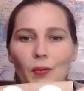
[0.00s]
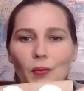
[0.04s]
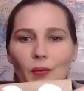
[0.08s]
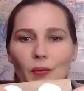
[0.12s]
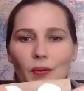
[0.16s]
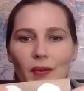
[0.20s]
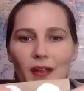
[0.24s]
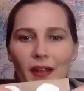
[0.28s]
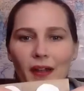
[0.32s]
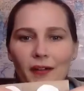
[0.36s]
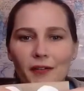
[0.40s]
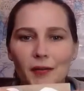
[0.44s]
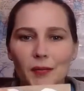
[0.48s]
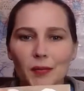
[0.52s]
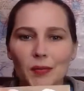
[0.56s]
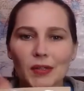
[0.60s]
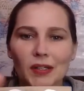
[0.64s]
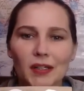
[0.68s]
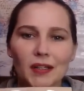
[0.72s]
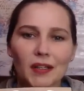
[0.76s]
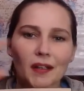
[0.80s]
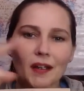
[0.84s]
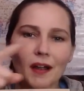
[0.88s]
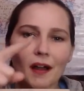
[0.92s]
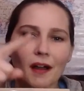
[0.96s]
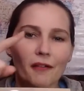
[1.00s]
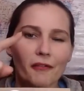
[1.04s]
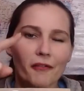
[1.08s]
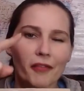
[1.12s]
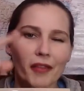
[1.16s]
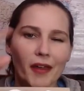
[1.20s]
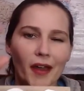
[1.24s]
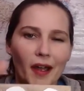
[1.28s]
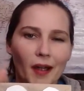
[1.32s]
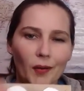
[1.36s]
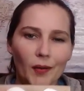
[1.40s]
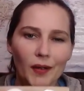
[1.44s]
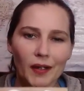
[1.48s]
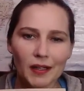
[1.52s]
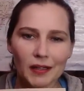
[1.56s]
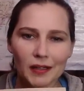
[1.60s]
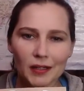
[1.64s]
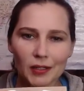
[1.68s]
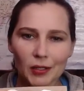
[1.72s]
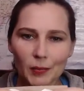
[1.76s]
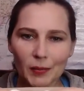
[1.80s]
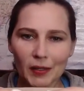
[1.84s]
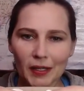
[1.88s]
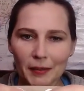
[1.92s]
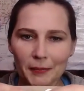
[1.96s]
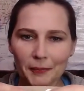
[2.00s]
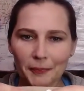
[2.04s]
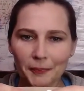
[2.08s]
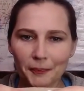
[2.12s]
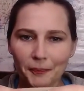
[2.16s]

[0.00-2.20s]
We'll have him looking off that way a little bit.